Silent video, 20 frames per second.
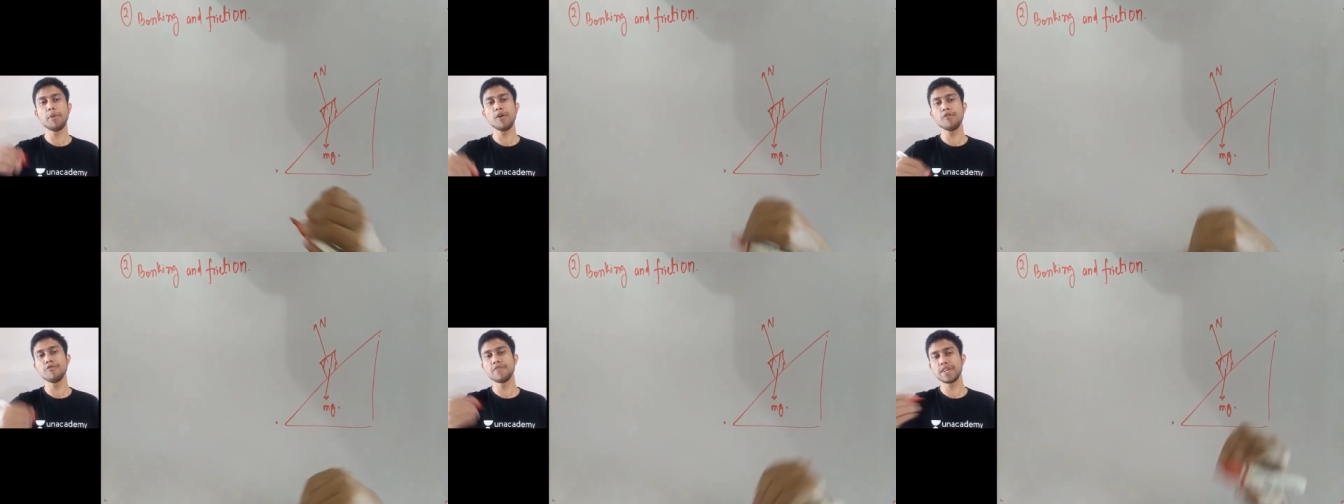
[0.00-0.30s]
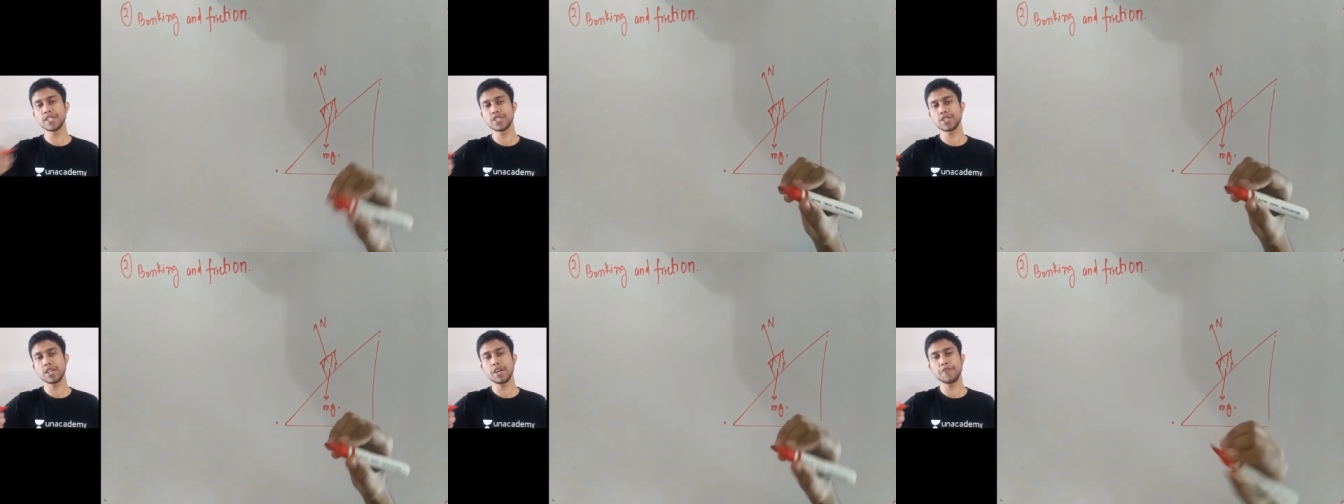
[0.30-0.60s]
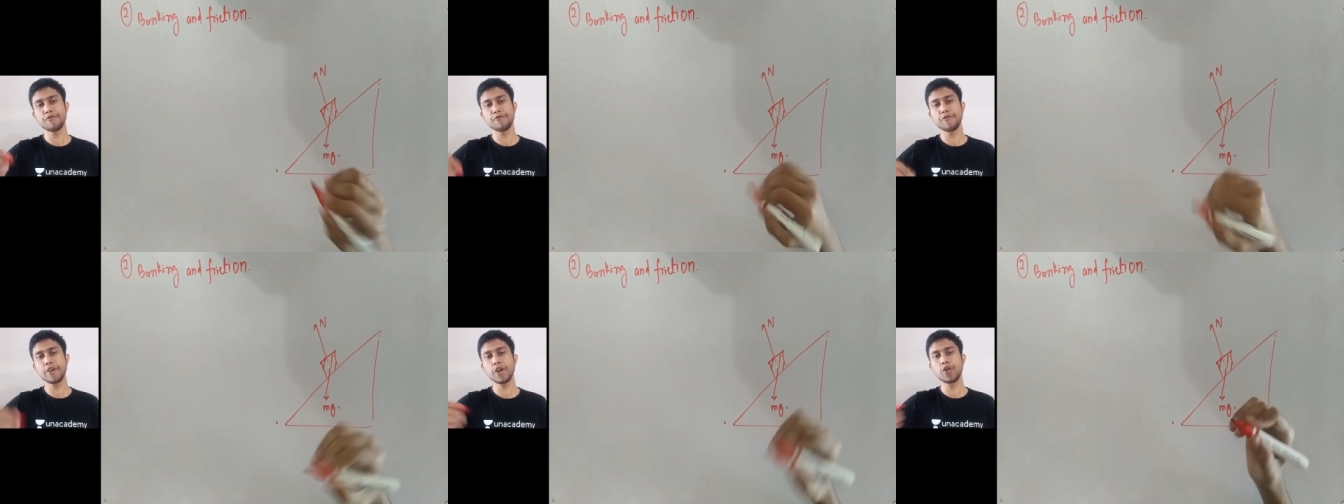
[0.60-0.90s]
above
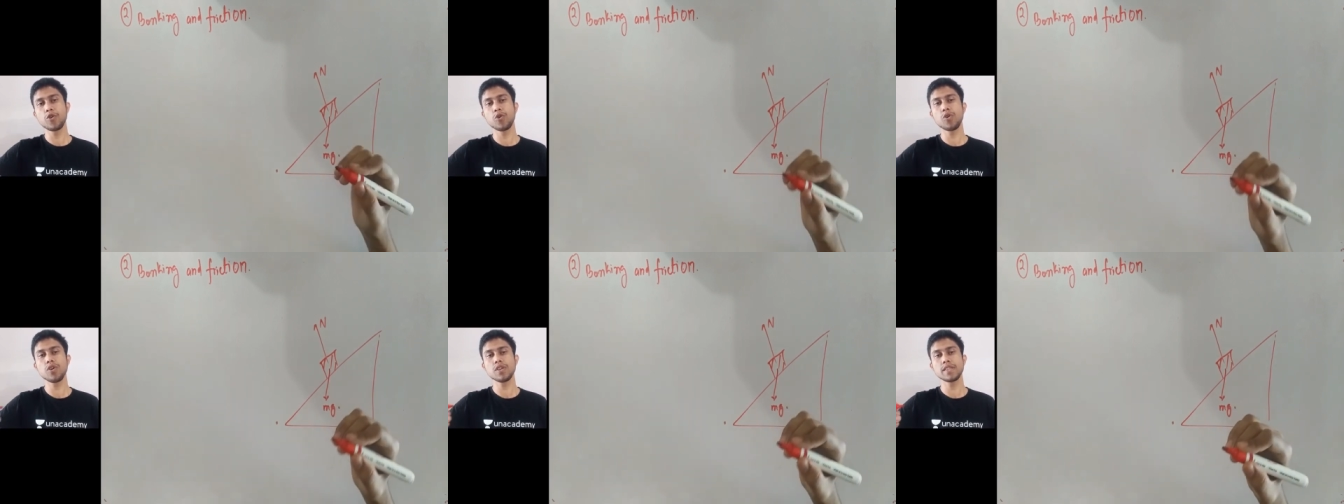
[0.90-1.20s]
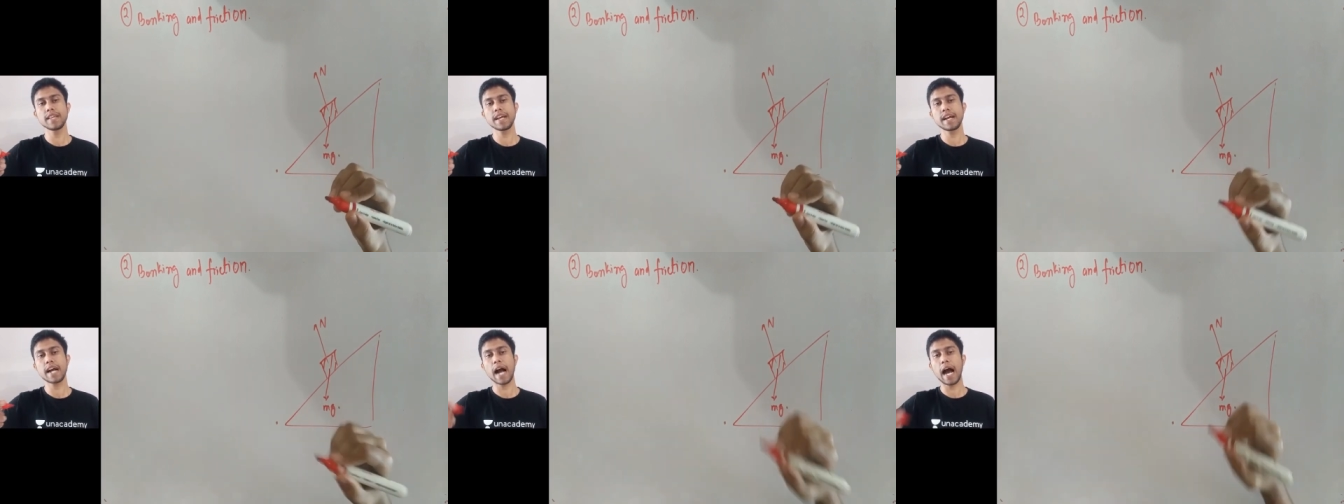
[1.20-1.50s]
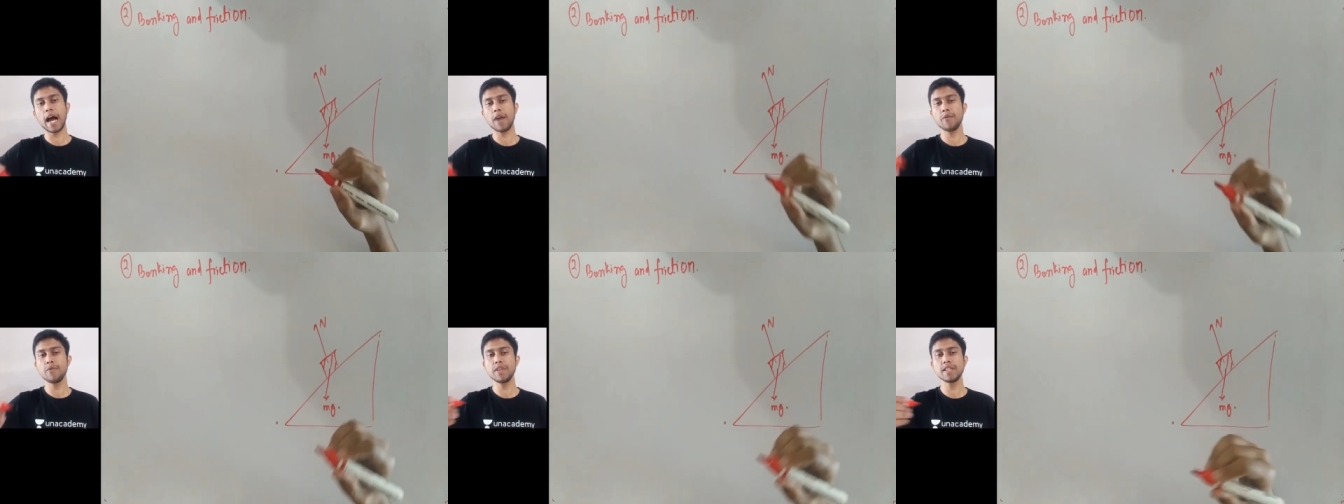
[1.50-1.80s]
which if we go,
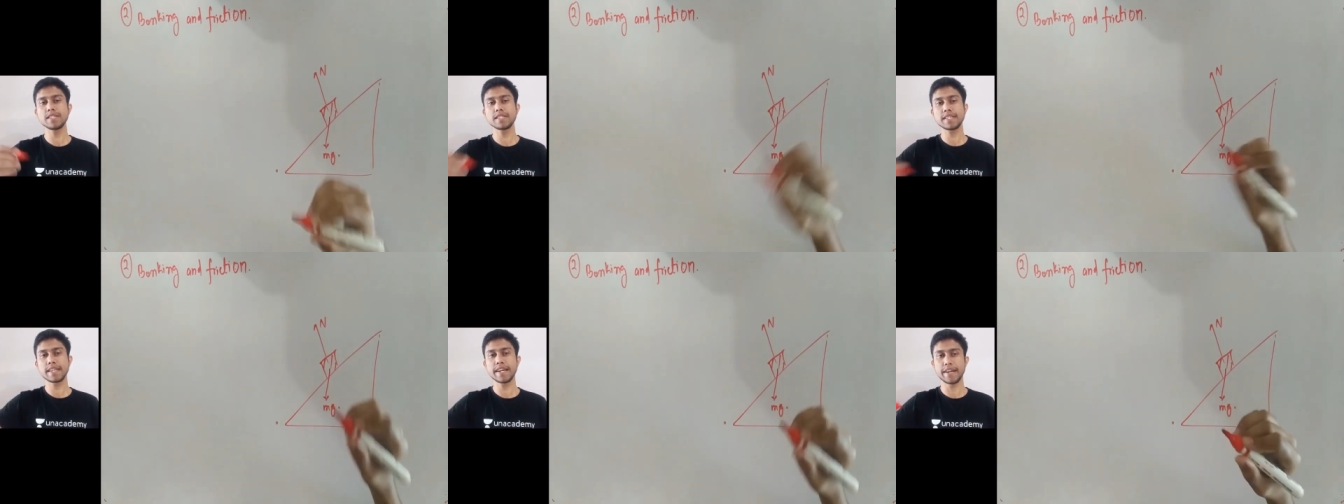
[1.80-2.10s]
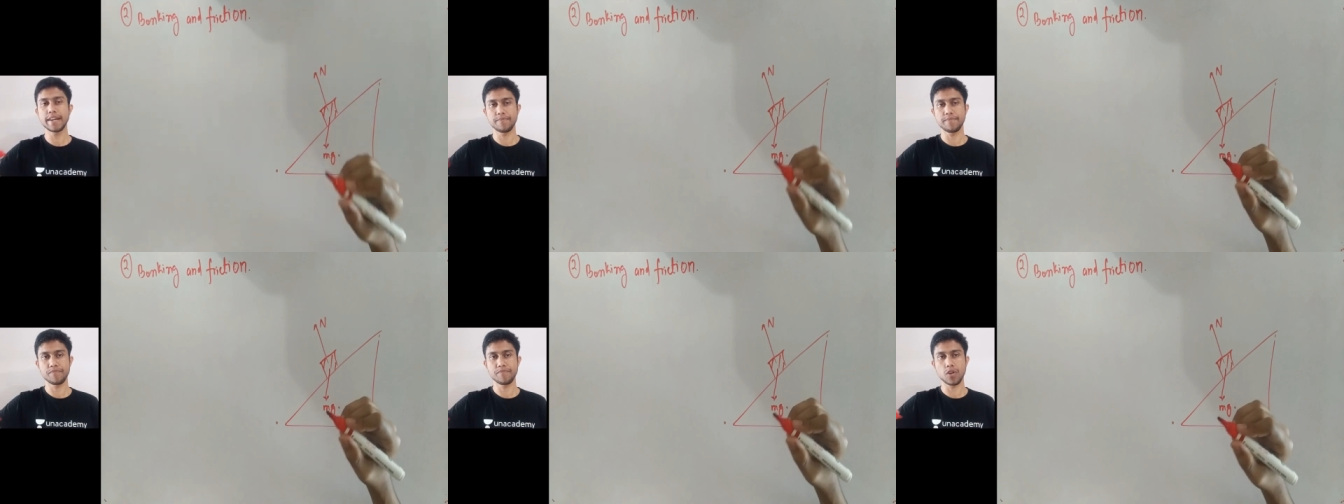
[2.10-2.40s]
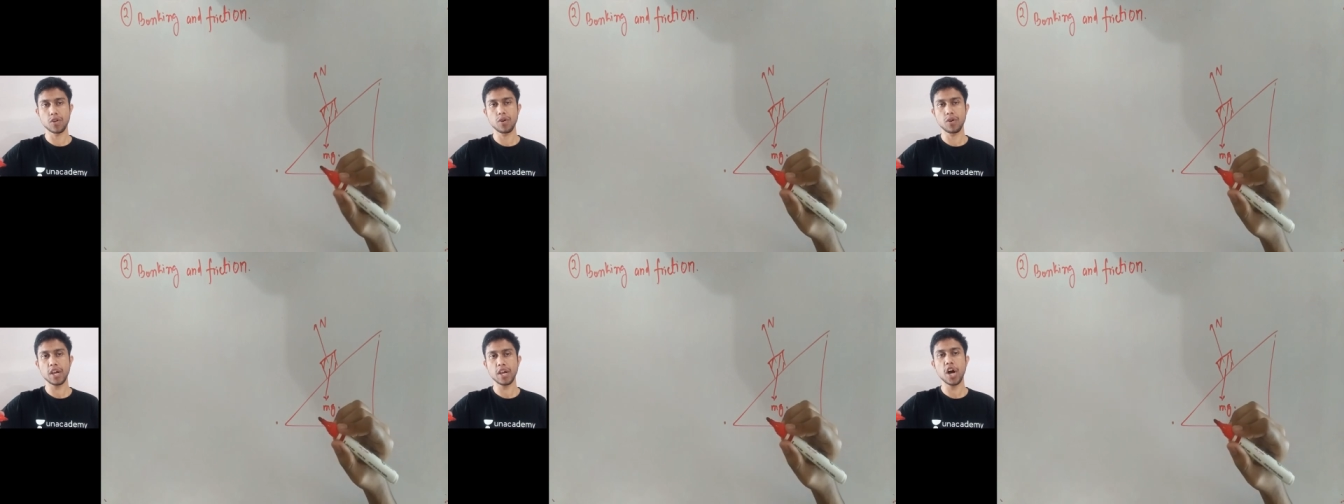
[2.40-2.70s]
the car will
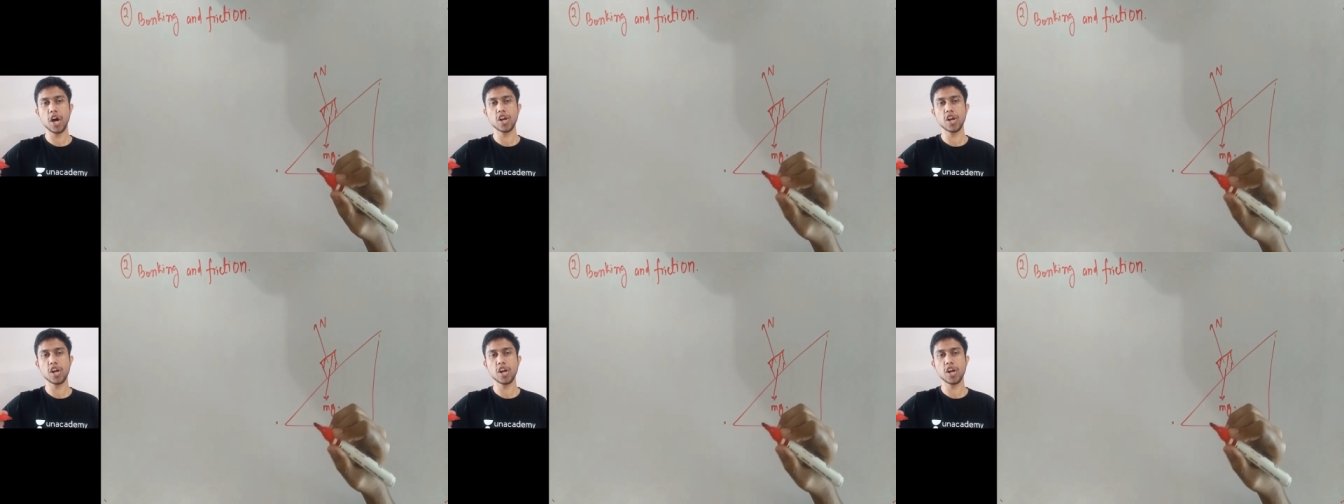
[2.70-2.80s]
skid,